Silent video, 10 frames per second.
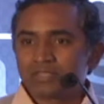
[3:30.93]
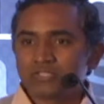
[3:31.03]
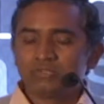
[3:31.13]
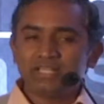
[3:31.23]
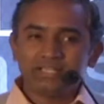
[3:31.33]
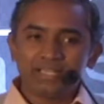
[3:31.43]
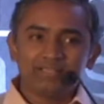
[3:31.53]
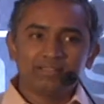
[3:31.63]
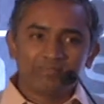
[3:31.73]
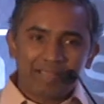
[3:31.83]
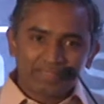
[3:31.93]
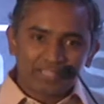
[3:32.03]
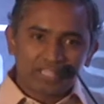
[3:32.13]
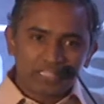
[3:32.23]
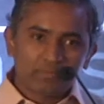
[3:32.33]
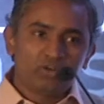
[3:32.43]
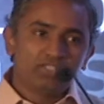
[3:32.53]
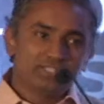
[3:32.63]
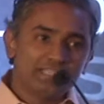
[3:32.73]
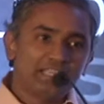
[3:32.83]
So they take the banking
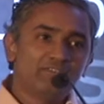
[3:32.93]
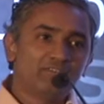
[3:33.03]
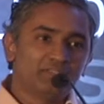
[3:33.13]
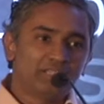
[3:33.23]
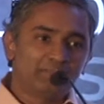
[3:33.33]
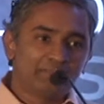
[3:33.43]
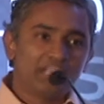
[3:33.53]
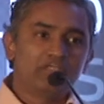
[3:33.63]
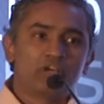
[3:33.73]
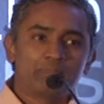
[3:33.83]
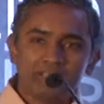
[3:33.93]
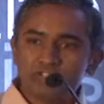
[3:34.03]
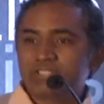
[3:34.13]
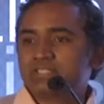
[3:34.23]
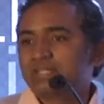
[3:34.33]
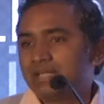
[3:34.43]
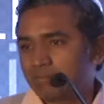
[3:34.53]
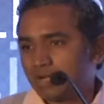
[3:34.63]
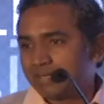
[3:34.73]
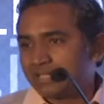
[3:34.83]
correspondents and give uh, the money for pensions and
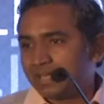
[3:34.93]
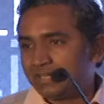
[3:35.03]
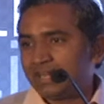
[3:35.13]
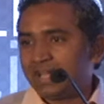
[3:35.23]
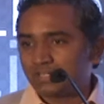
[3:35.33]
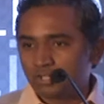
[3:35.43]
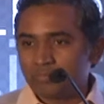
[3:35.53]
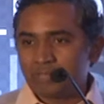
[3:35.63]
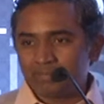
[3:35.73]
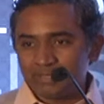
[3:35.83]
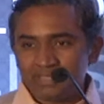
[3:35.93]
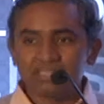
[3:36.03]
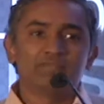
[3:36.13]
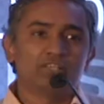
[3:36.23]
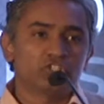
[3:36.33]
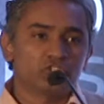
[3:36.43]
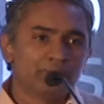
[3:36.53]
Employment Guarantee Act to people in the village.